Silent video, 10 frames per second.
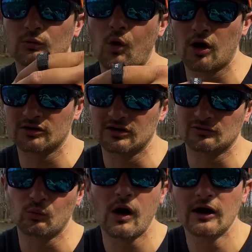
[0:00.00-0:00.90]
water as
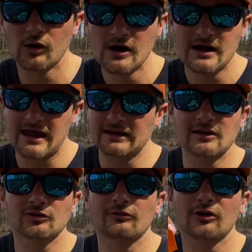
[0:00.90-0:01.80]
well. And it
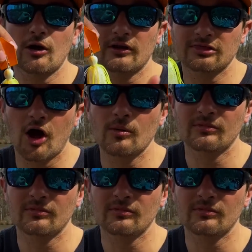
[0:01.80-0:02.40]
gives off a lot of thump